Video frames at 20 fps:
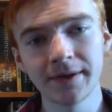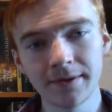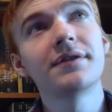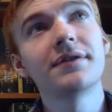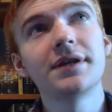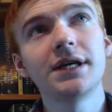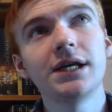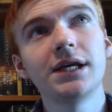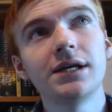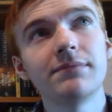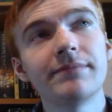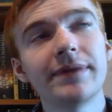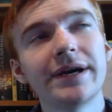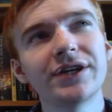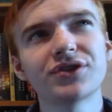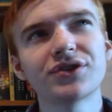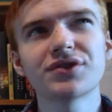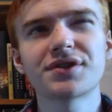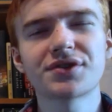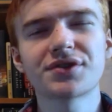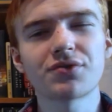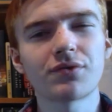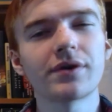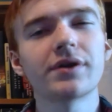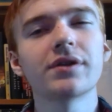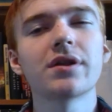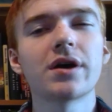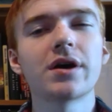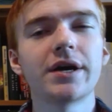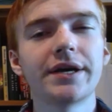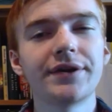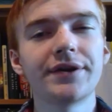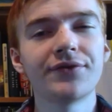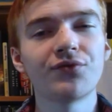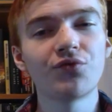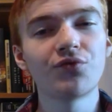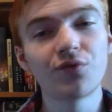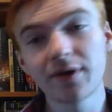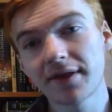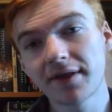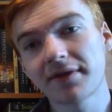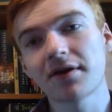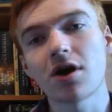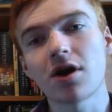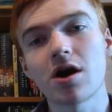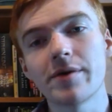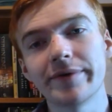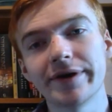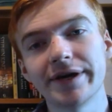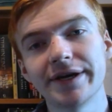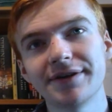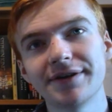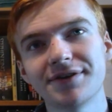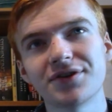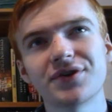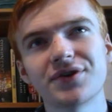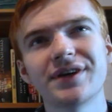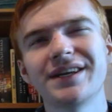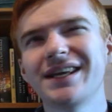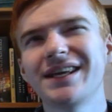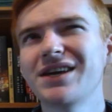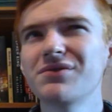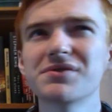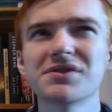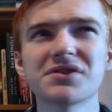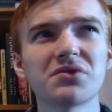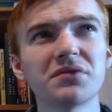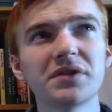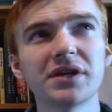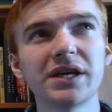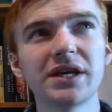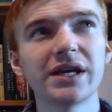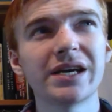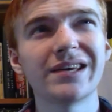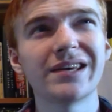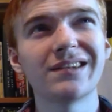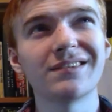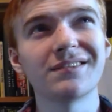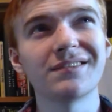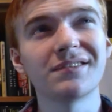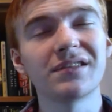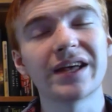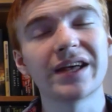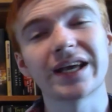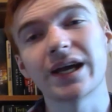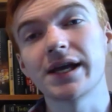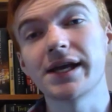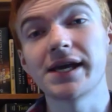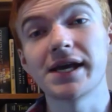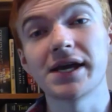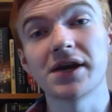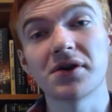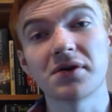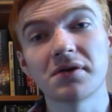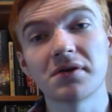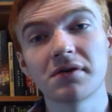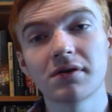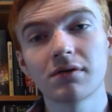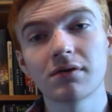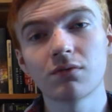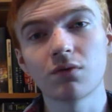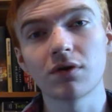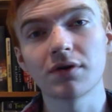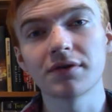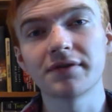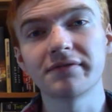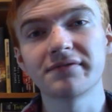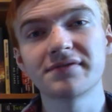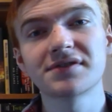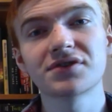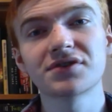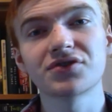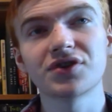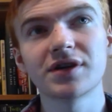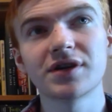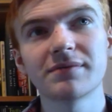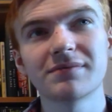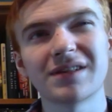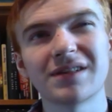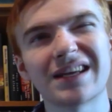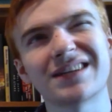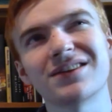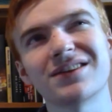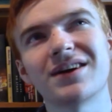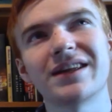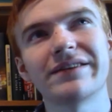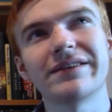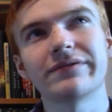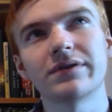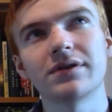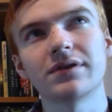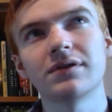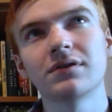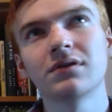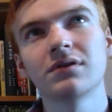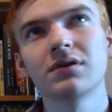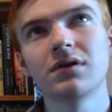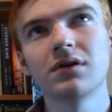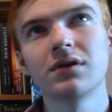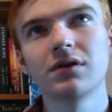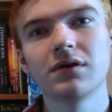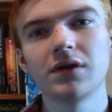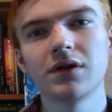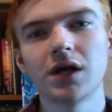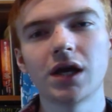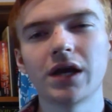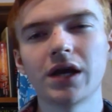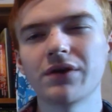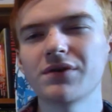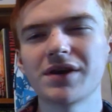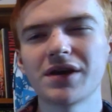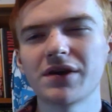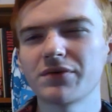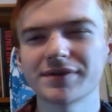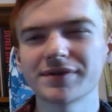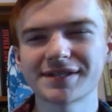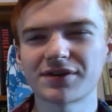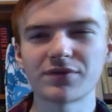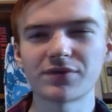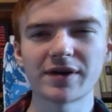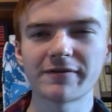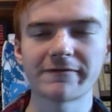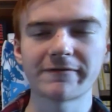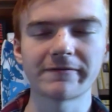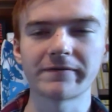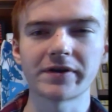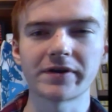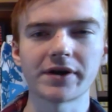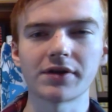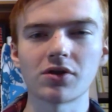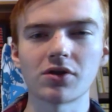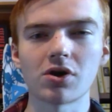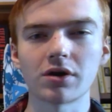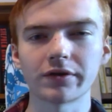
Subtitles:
The major storyline with Comet he was only in like a year worth of strip, like not even, he wasn't around for very long